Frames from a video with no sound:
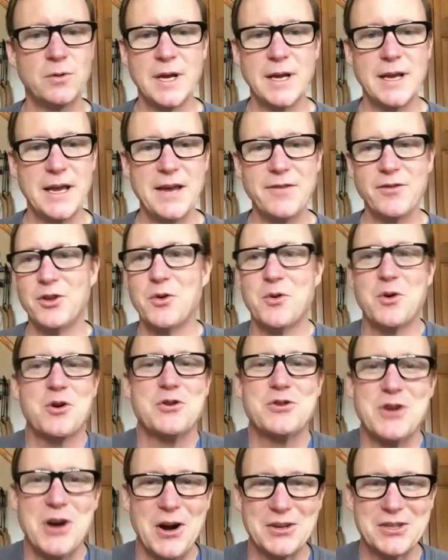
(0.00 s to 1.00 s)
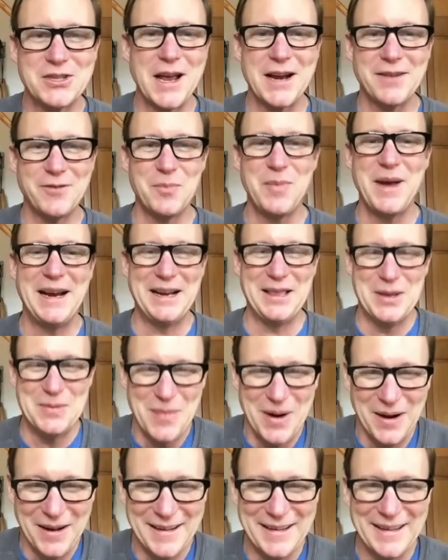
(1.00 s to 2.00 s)
even though her dog's kind of a pain in the
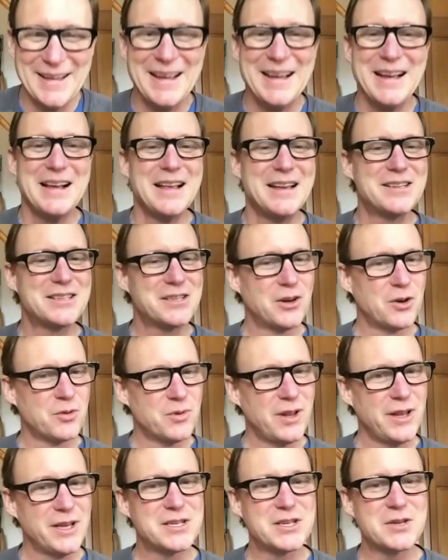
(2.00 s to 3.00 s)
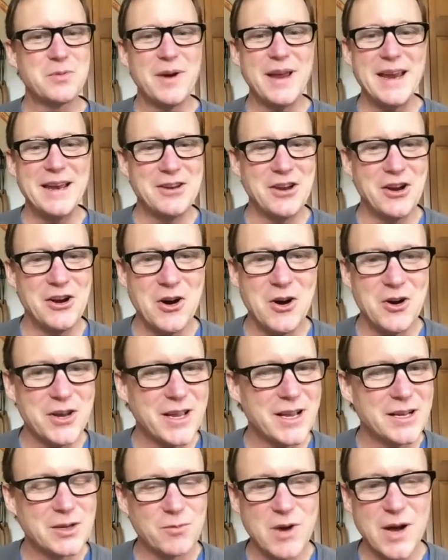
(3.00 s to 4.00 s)
butt, it's still really sweet. You
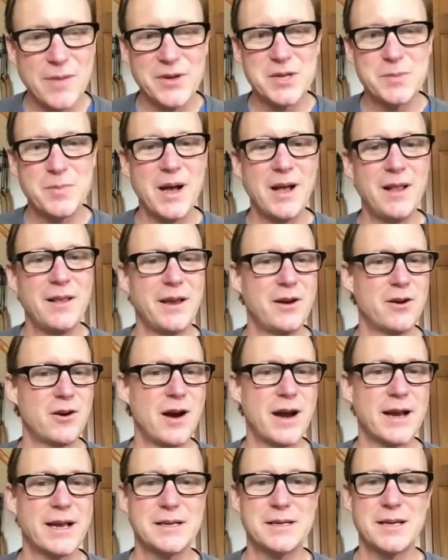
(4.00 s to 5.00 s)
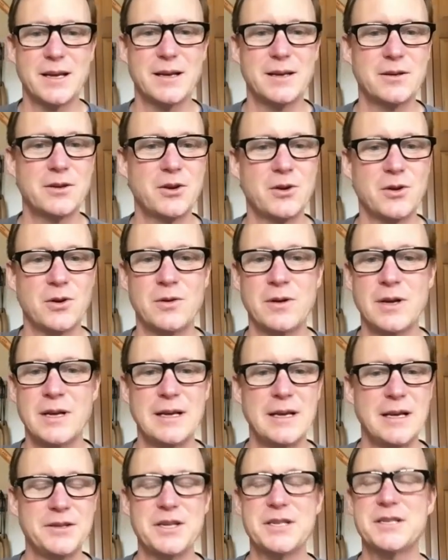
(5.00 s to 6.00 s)
get to rub its belly, or I get to,
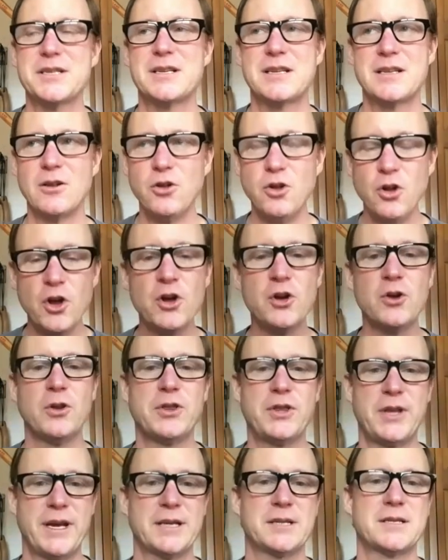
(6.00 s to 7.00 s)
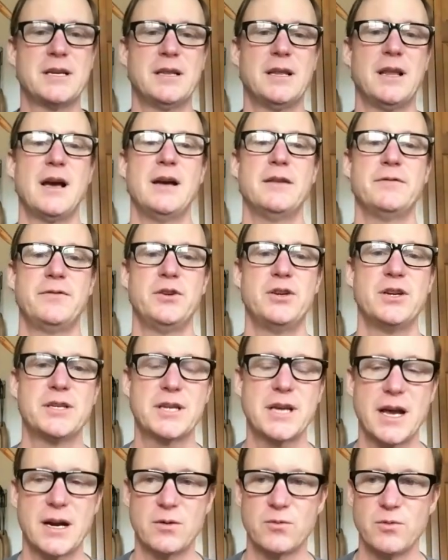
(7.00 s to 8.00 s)
just little things in life. You just
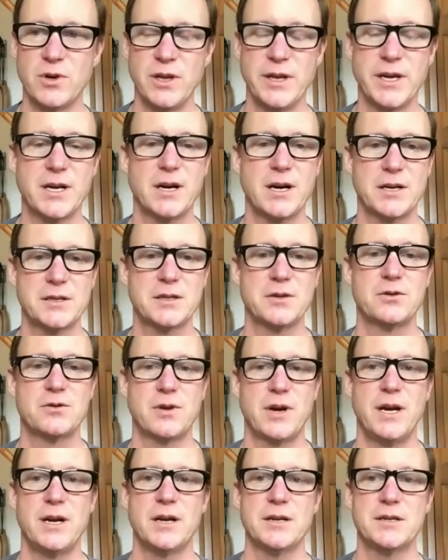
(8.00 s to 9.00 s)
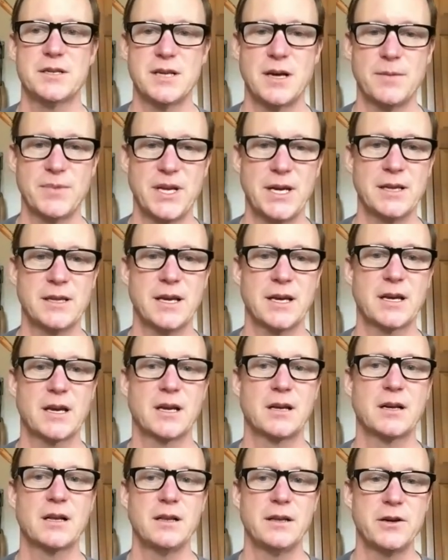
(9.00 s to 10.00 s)
got to really concentrate on something that can
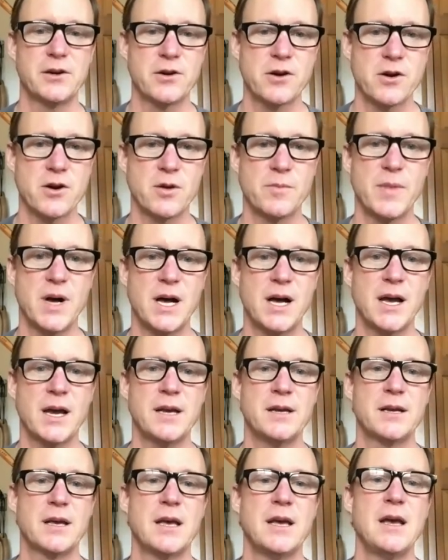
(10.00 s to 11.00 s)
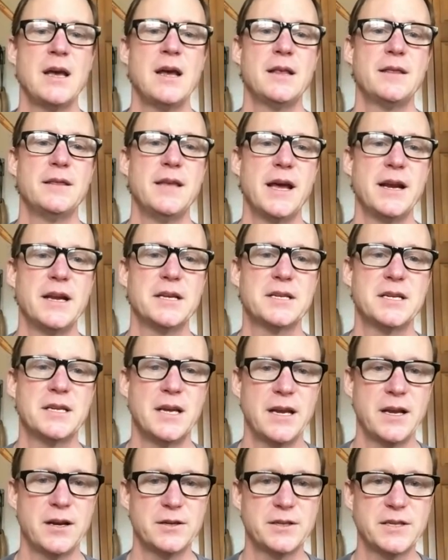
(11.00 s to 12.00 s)
clear your mind, that it's an
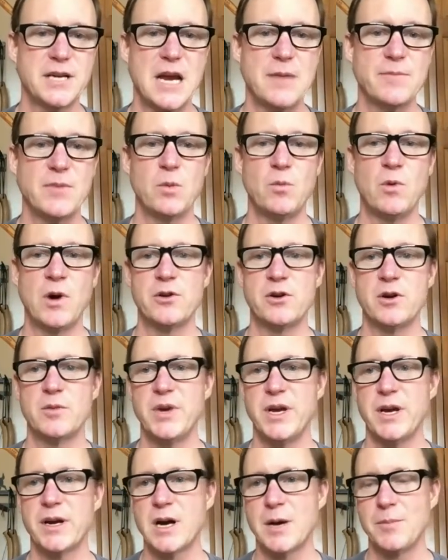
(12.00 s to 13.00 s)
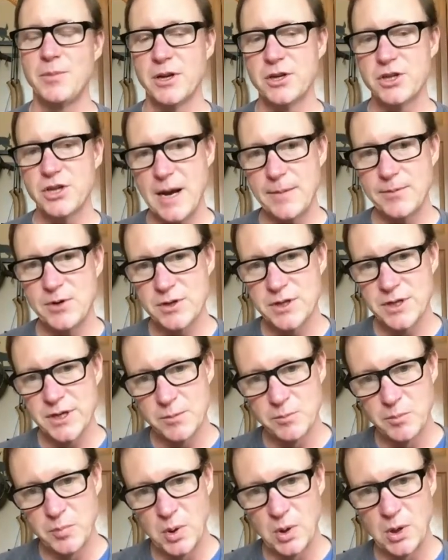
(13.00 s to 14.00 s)
entertainment, whether it be a couple of chapters in a
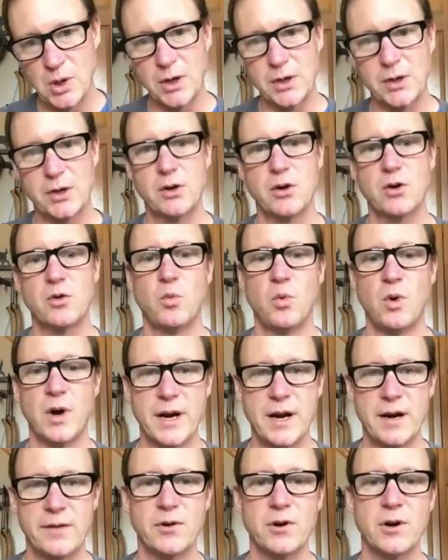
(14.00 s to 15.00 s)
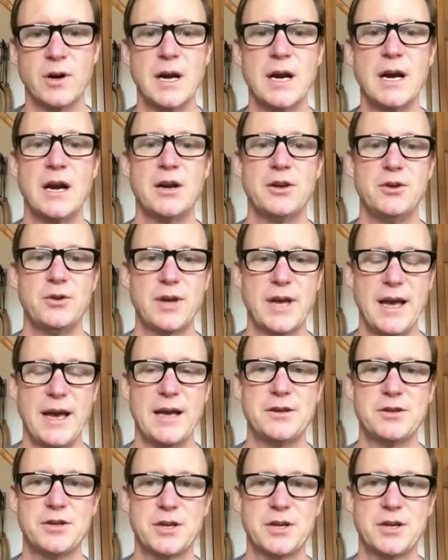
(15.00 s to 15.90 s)
book or whatever. You can't